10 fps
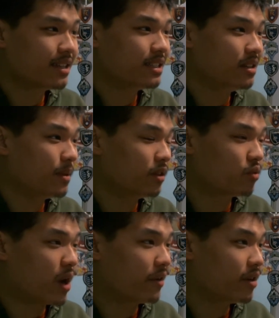team in the
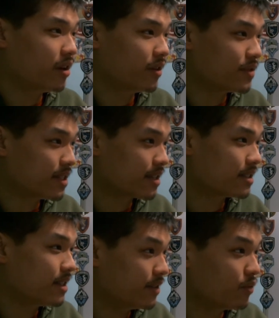round of
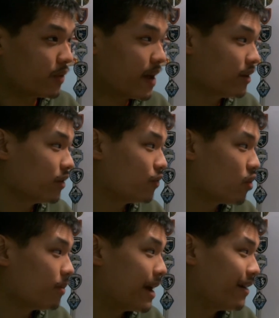16 with how the
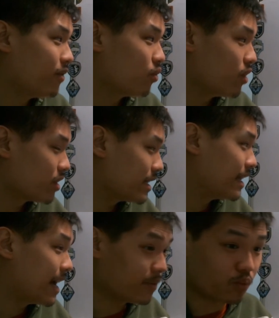format works, and
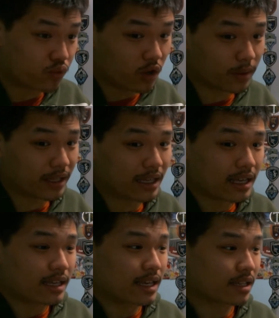that probably
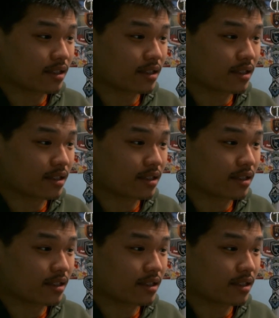is